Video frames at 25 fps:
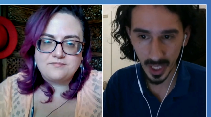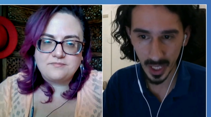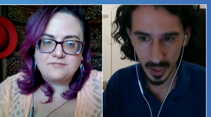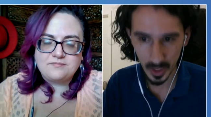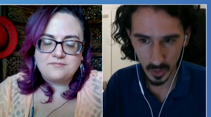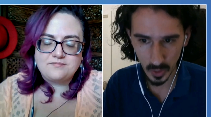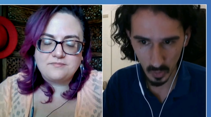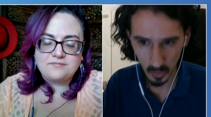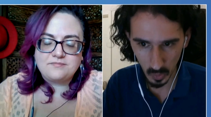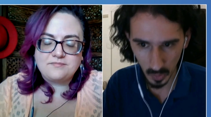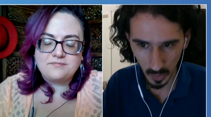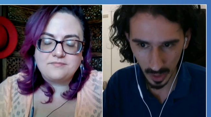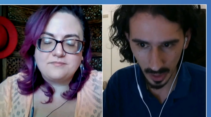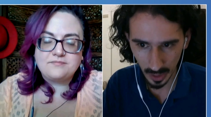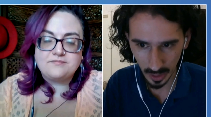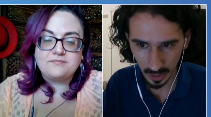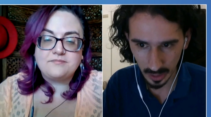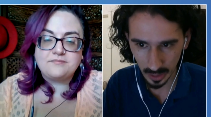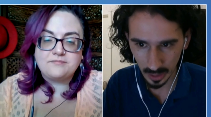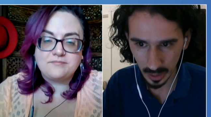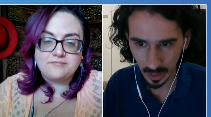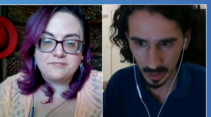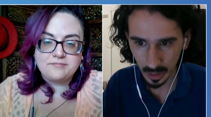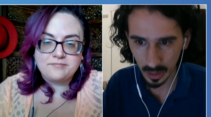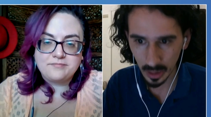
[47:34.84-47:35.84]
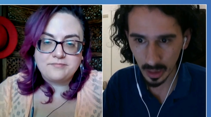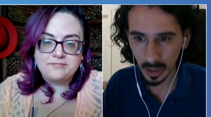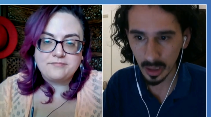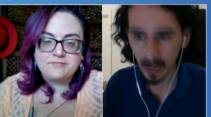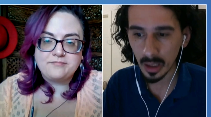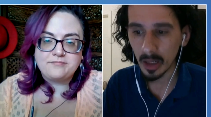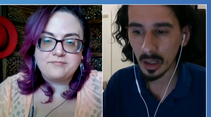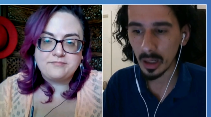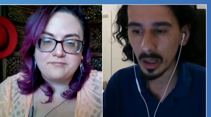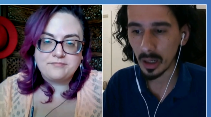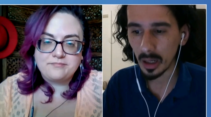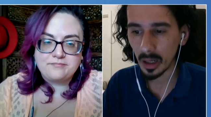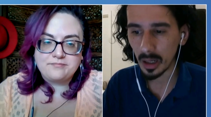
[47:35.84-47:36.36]
Speaker 1: as well.
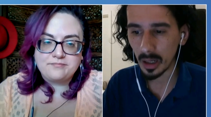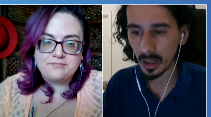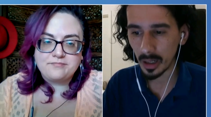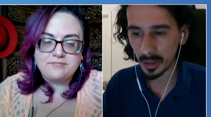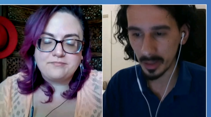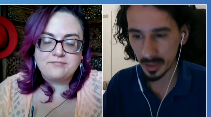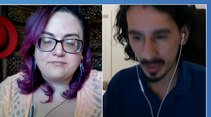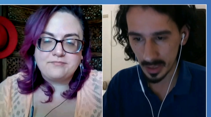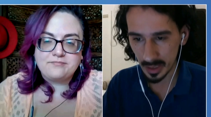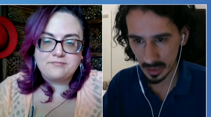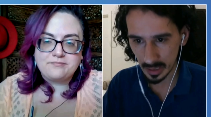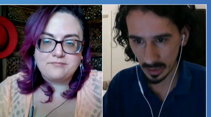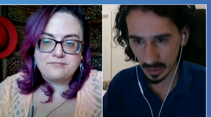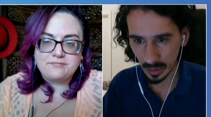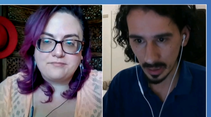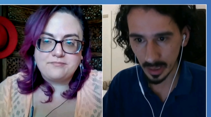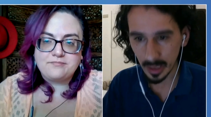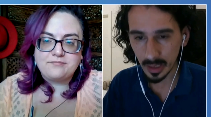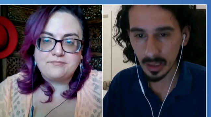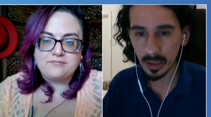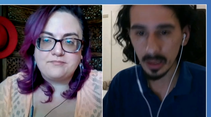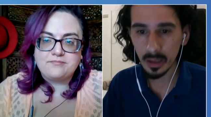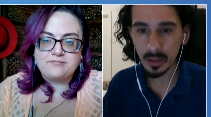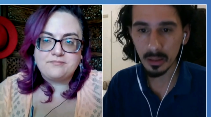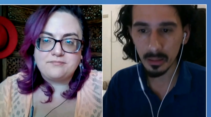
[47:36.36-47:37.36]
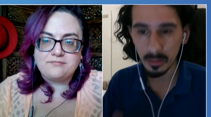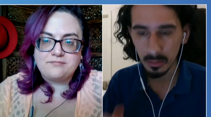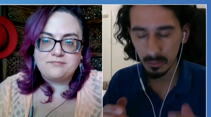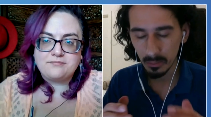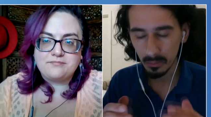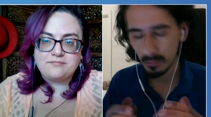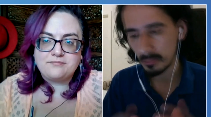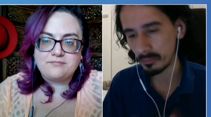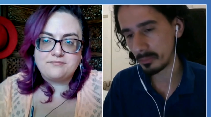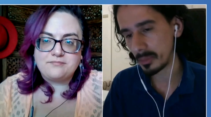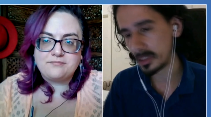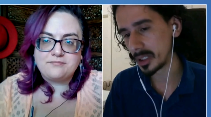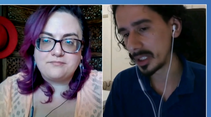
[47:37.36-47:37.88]
Is the link.
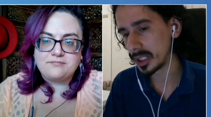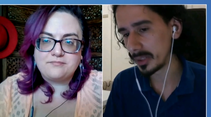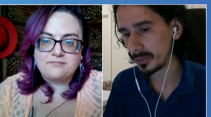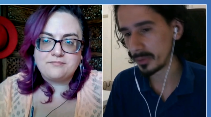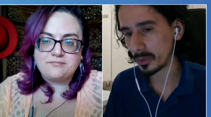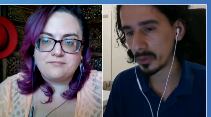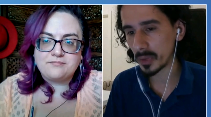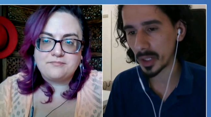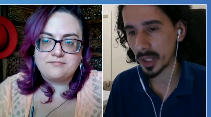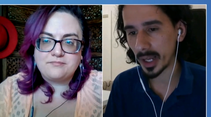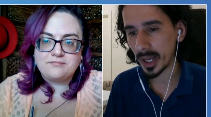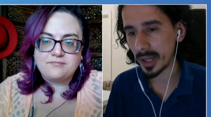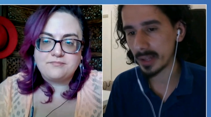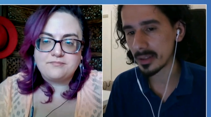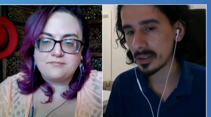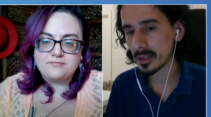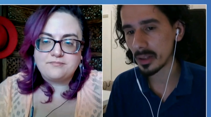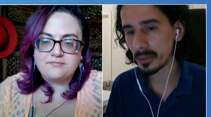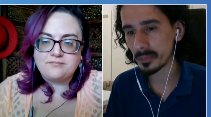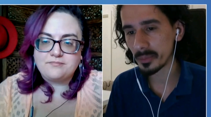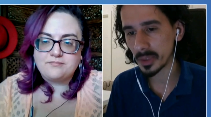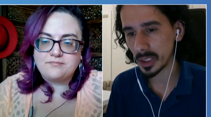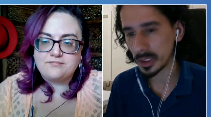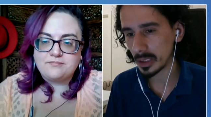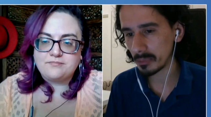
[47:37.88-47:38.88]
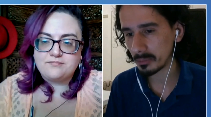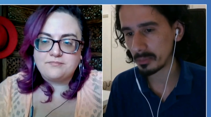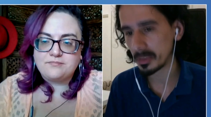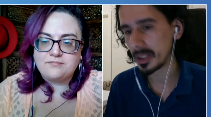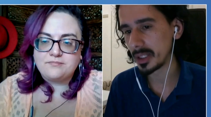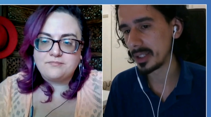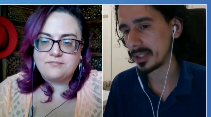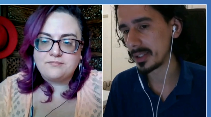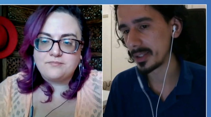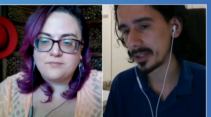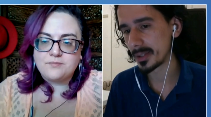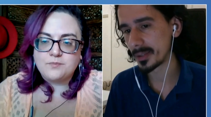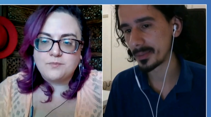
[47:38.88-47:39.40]
Marie, if you want to add something, please.
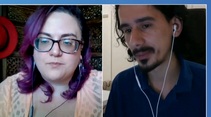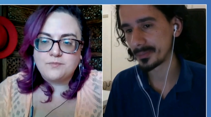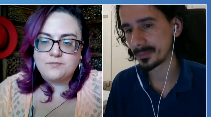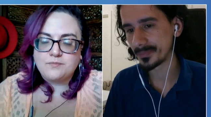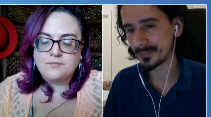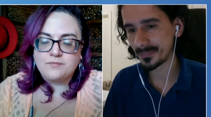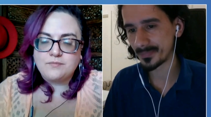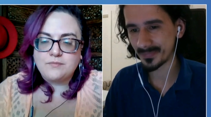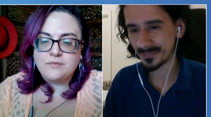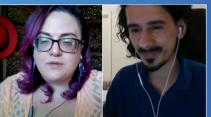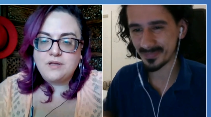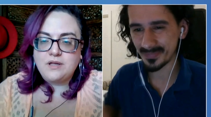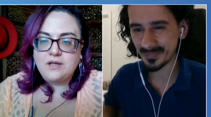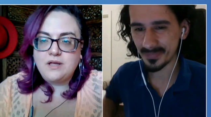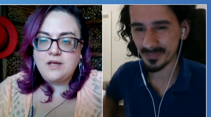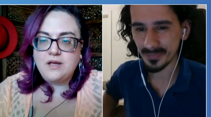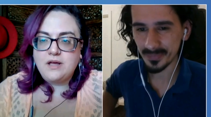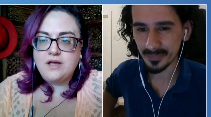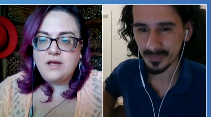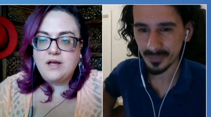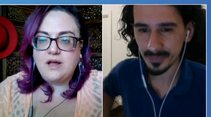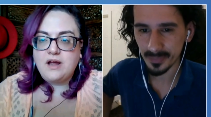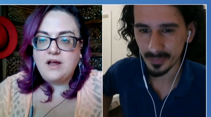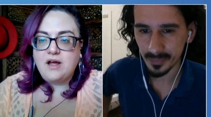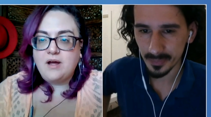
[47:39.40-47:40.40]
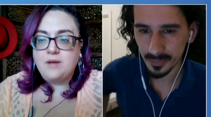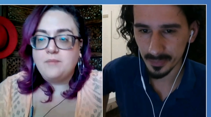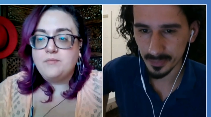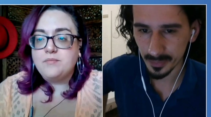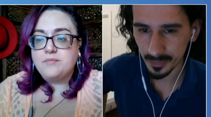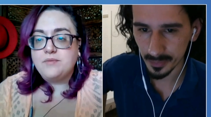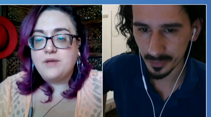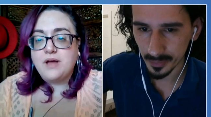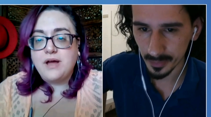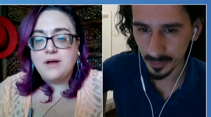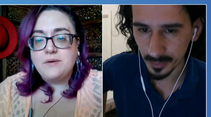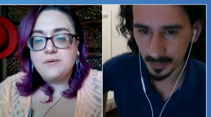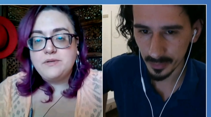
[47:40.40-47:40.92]

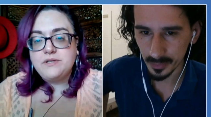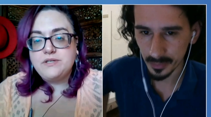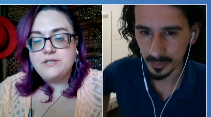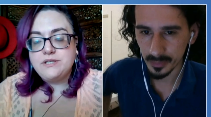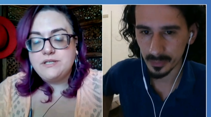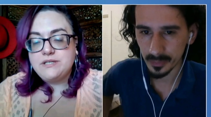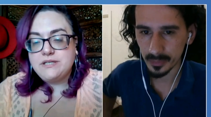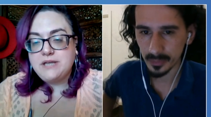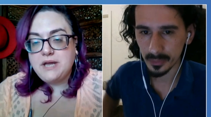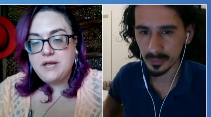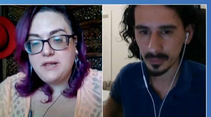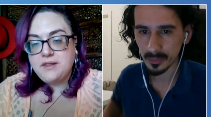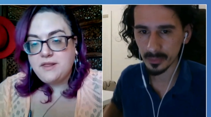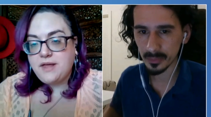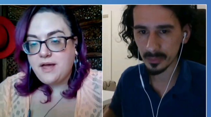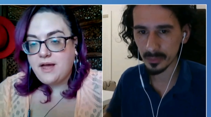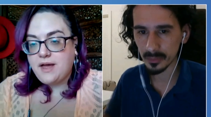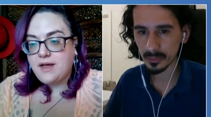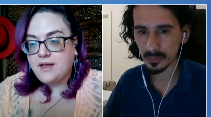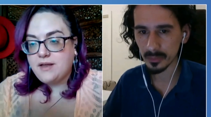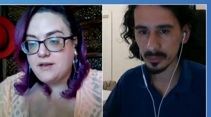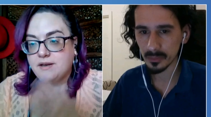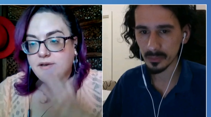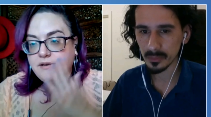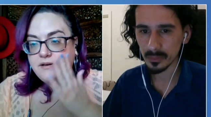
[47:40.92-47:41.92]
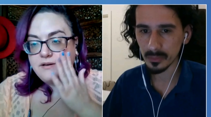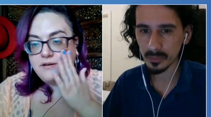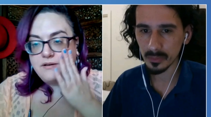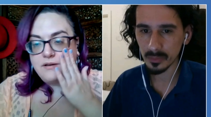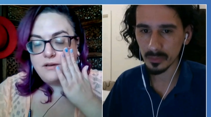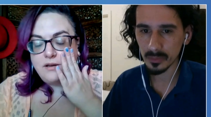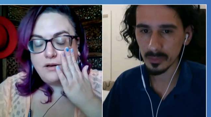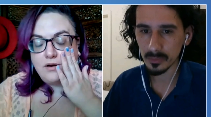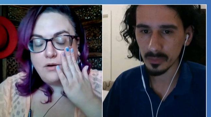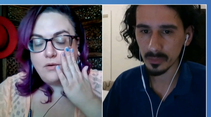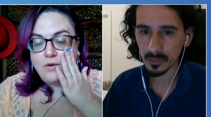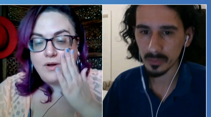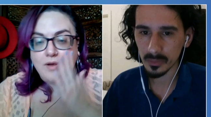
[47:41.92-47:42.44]
Speaker 2: Um, I would just say that,
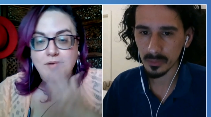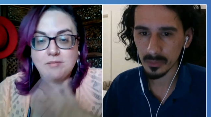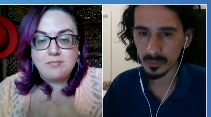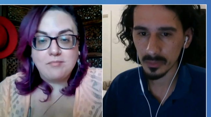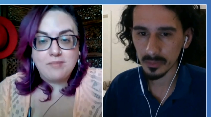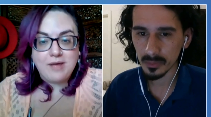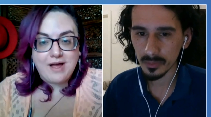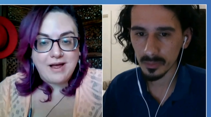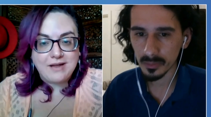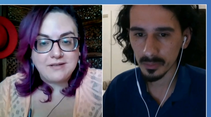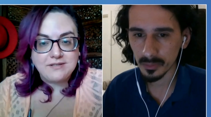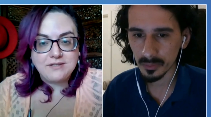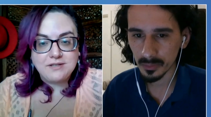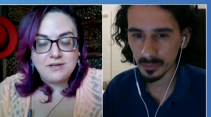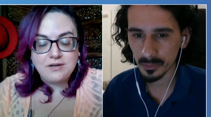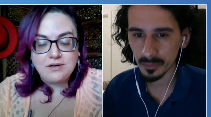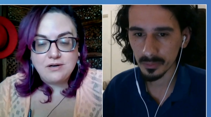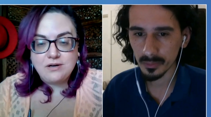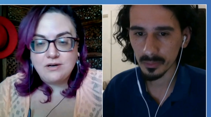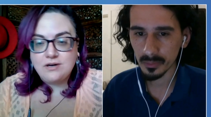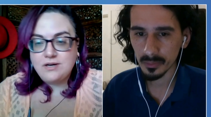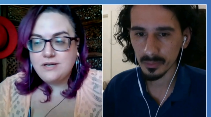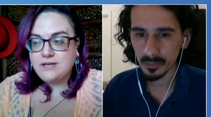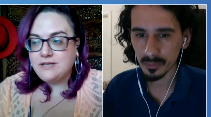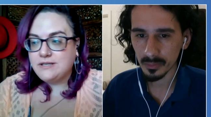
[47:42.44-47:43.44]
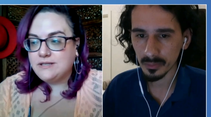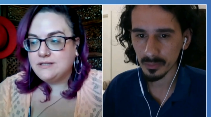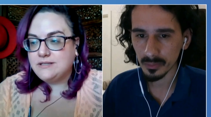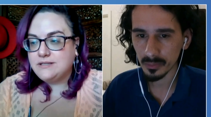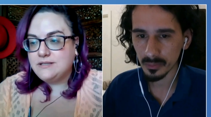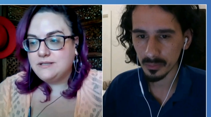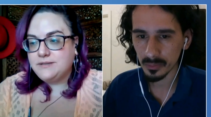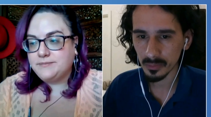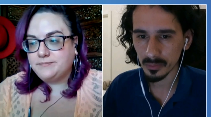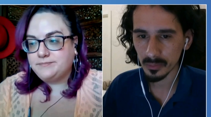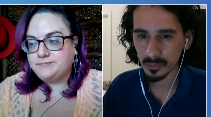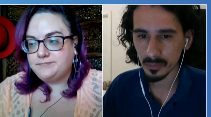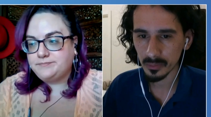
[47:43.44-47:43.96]
you know, an ambassador
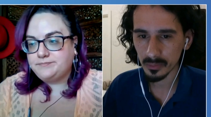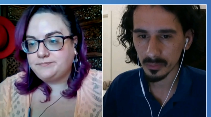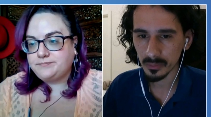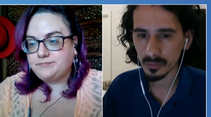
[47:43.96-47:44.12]
is,